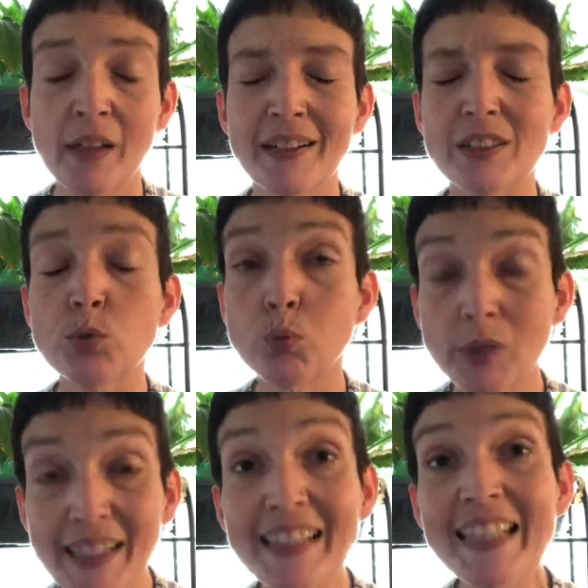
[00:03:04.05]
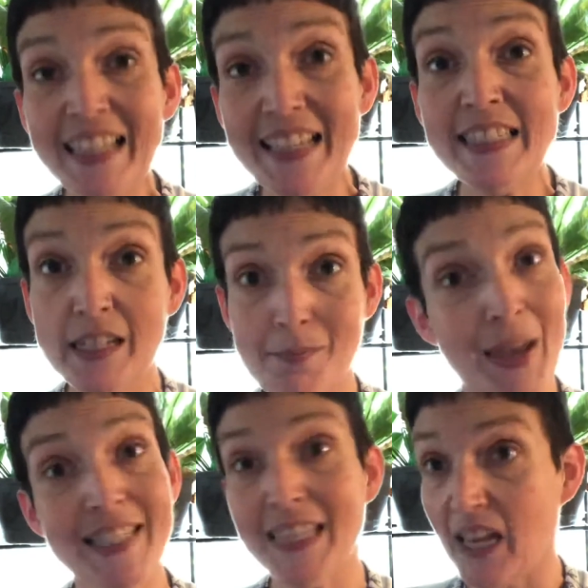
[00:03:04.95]
Now, it's really easy to
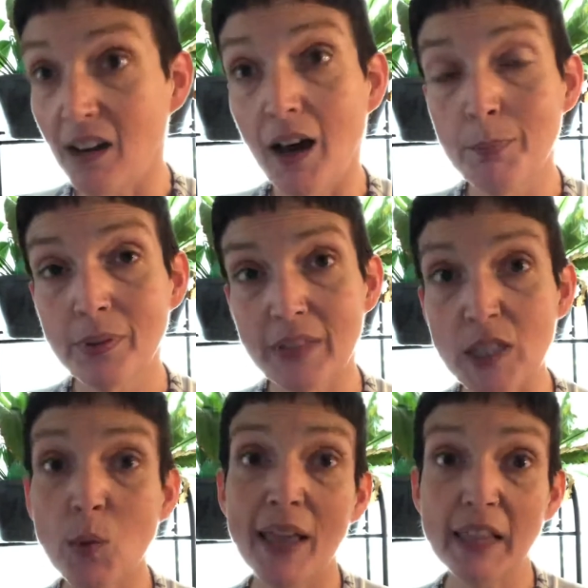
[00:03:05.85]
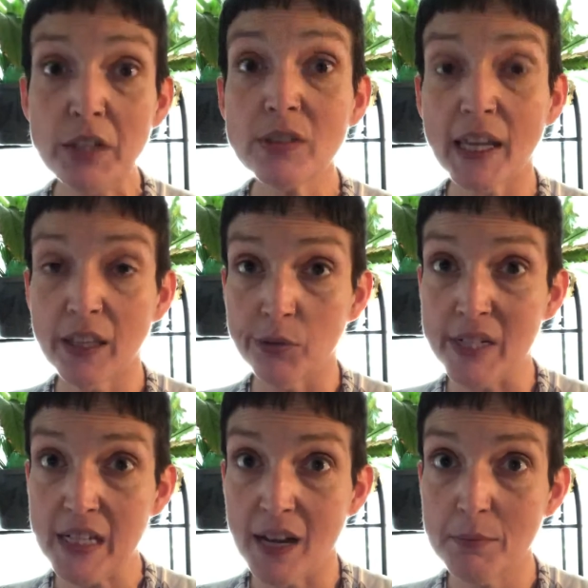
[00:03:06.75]
mess that up. That's why I let you take it 3
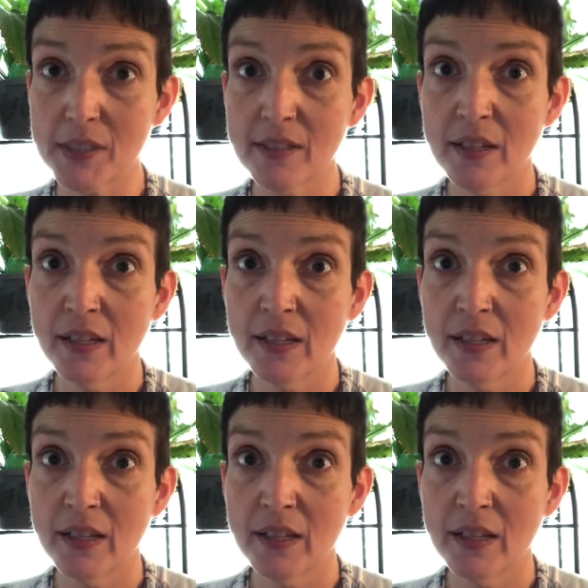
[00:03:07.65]
times.